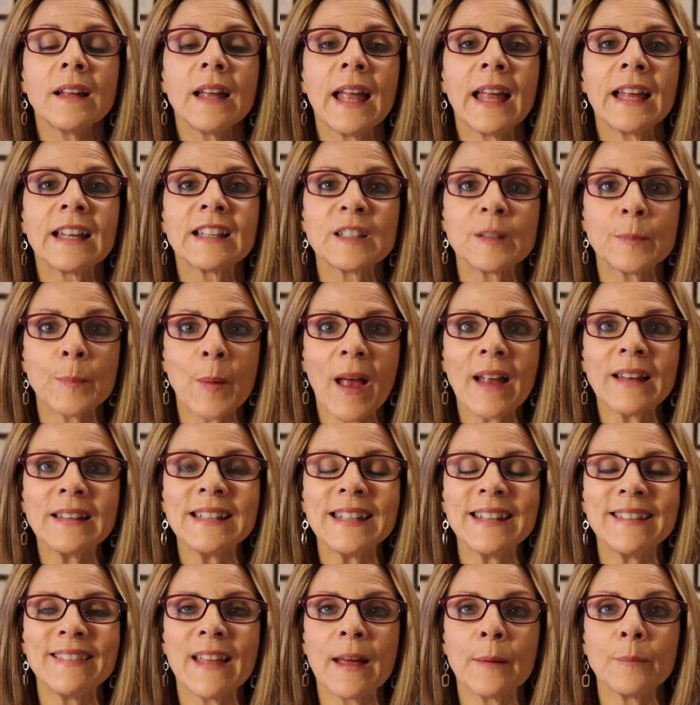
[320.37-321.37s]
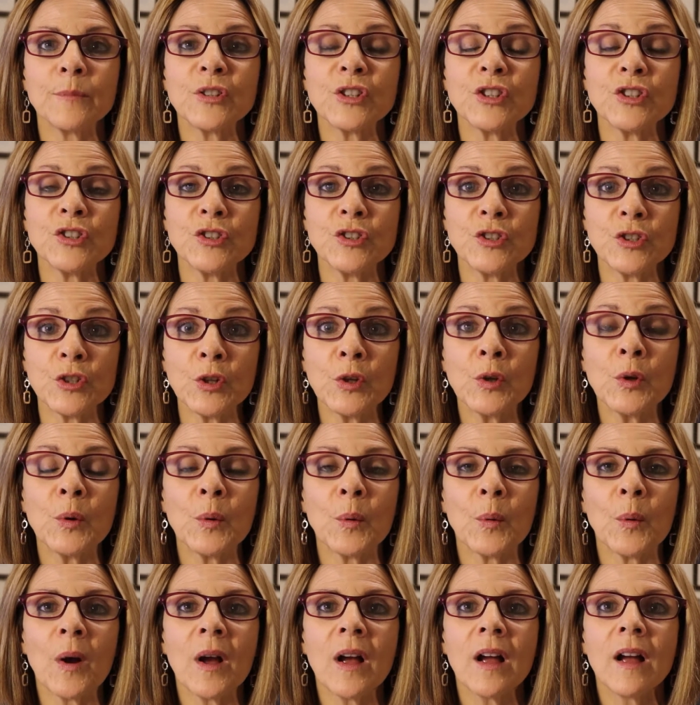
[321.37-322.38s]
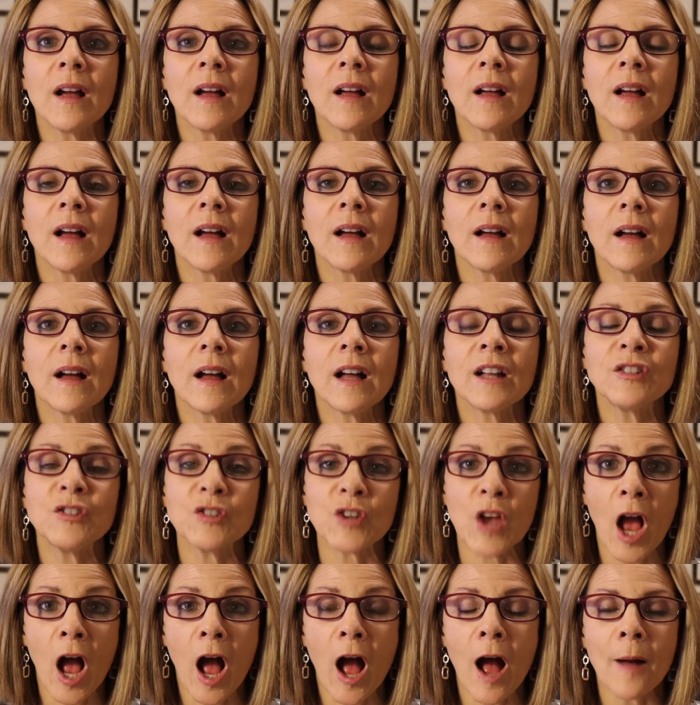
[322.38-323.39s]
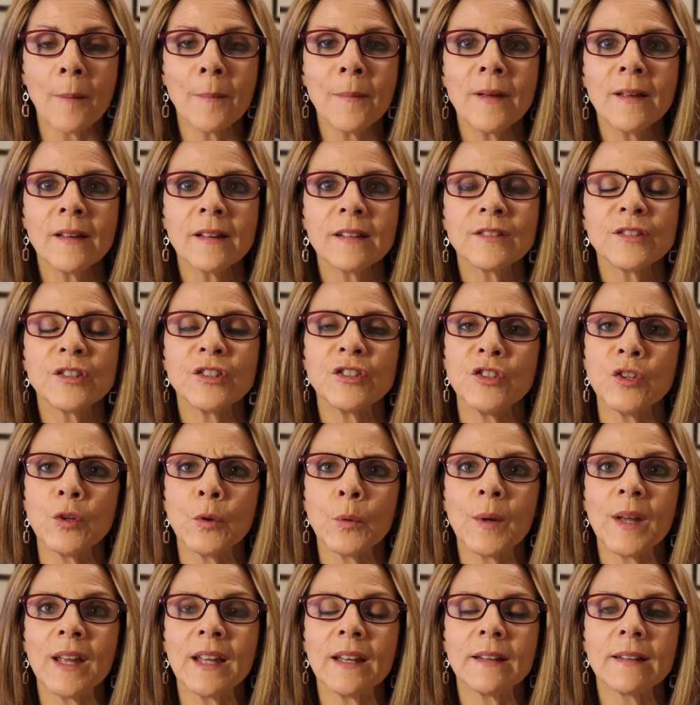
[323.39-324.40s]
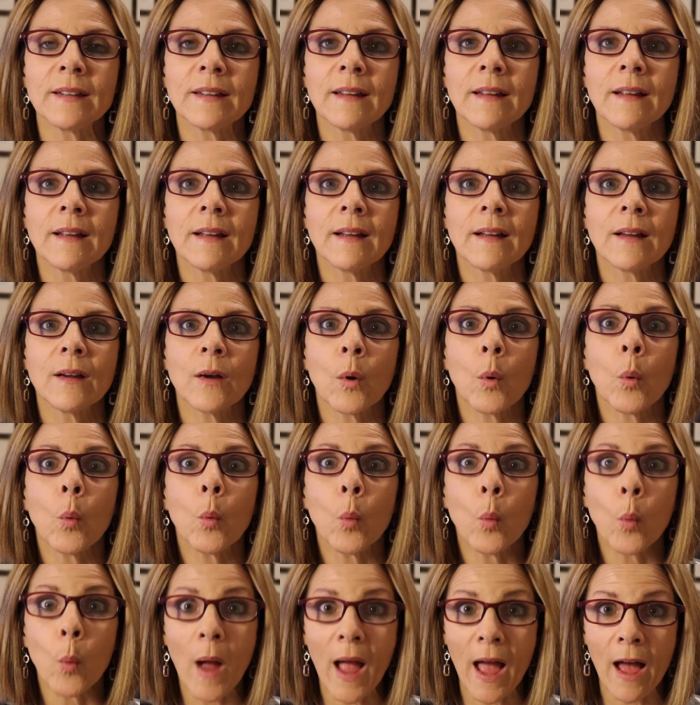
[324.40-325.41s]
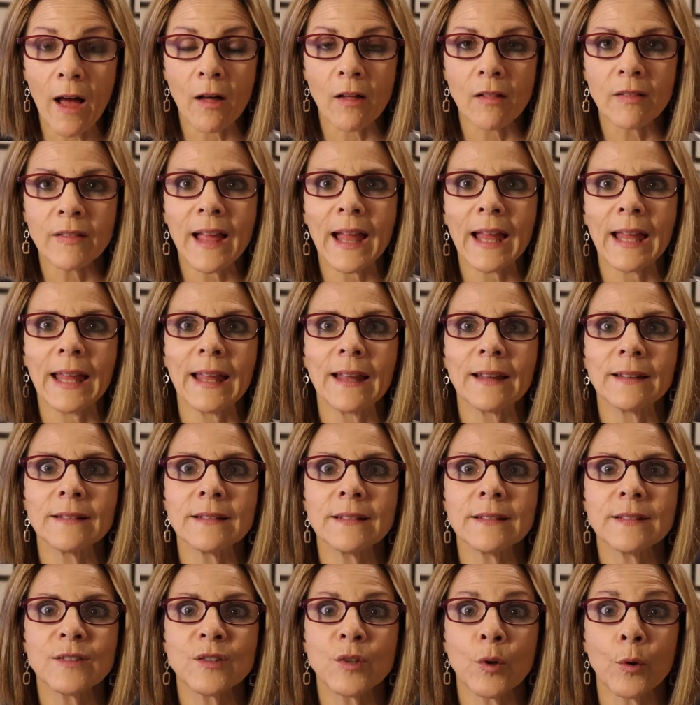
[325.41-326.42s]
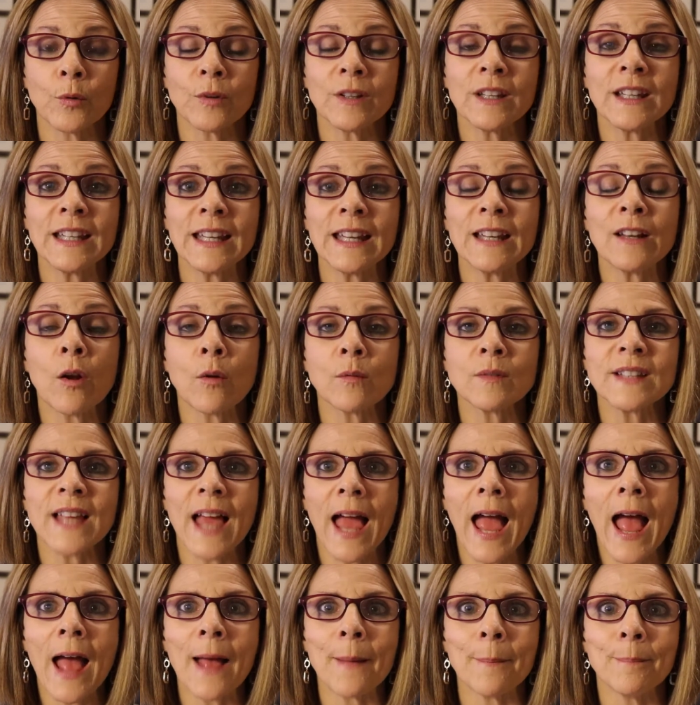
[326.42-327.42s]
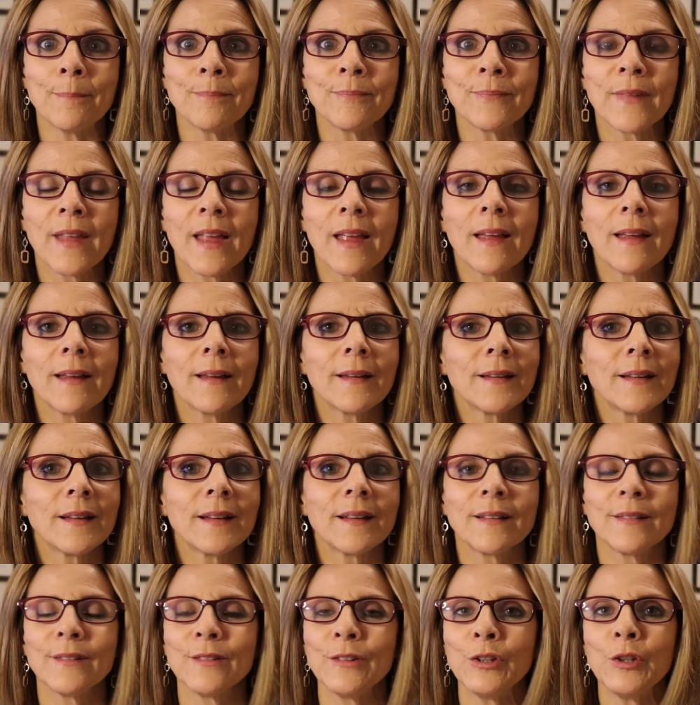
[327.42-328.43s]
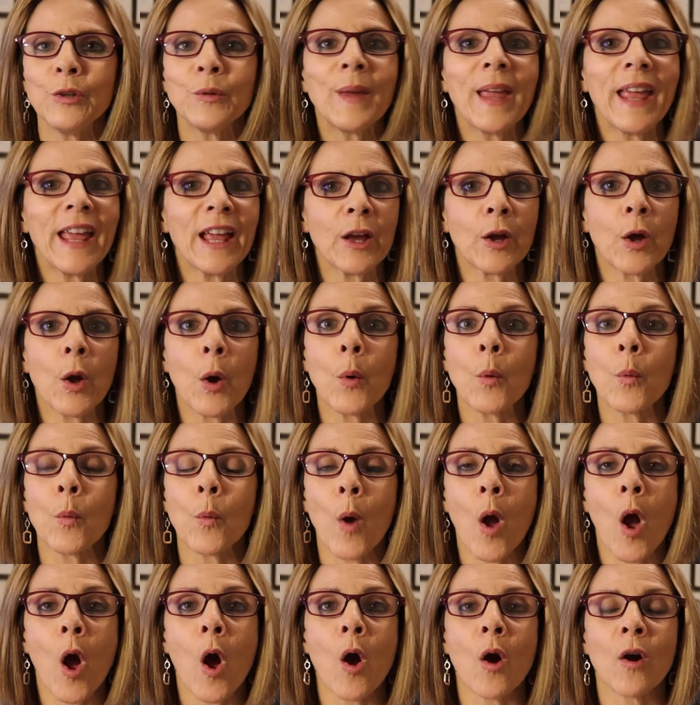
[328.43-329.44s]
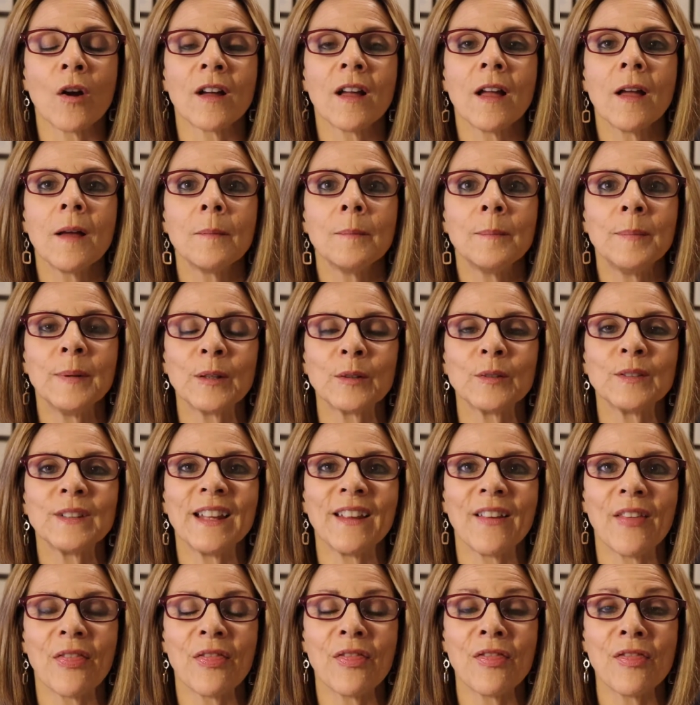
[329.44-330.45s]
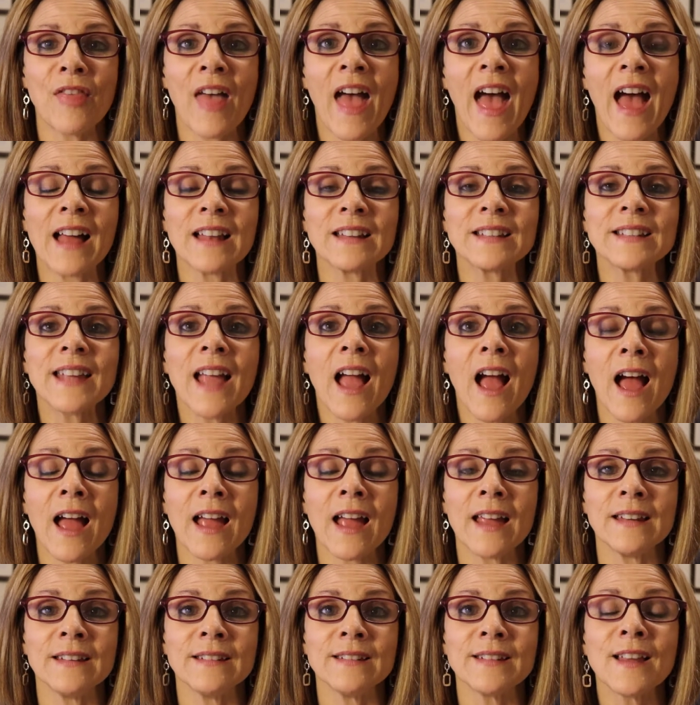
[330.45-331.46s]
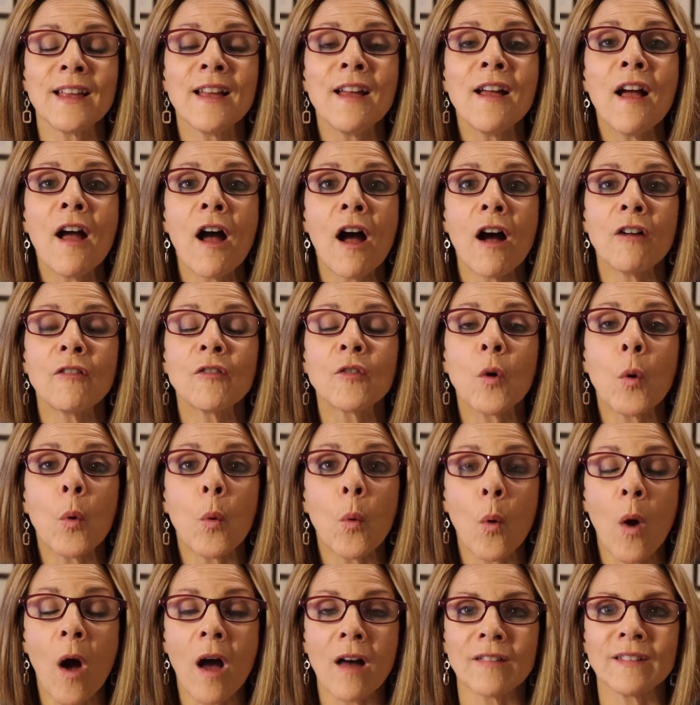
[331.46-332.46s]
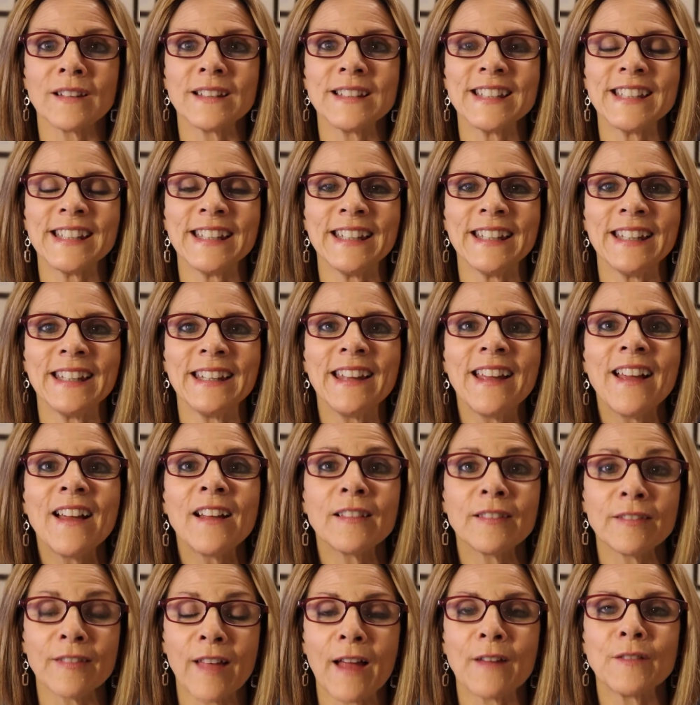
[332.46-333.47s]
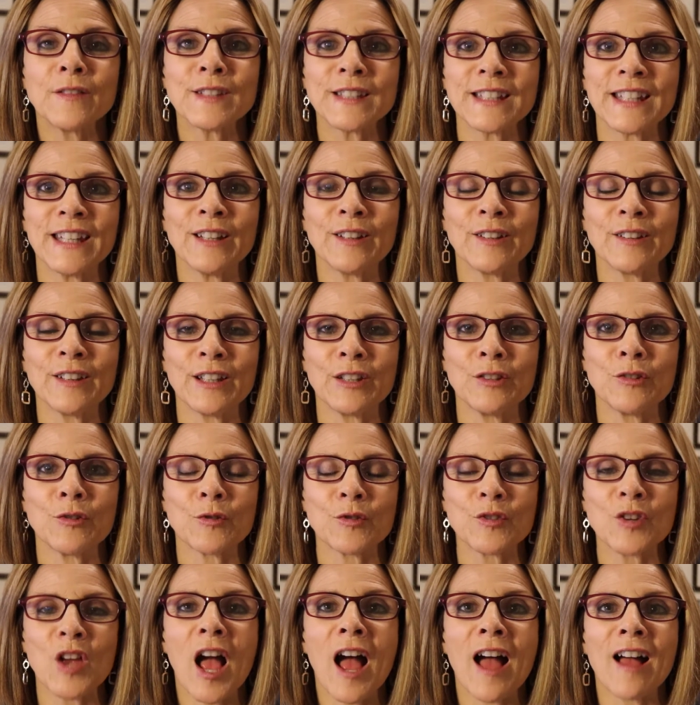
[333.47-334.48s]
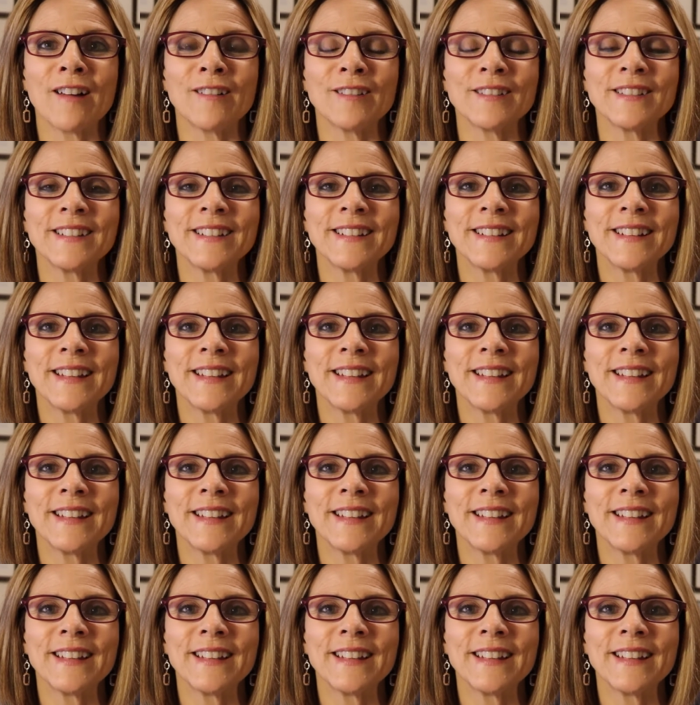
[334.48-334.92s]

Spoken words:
expecting them to do a job, to do it well, and turn it in on time. You can't go wrong building that kind of quality life skill in your child.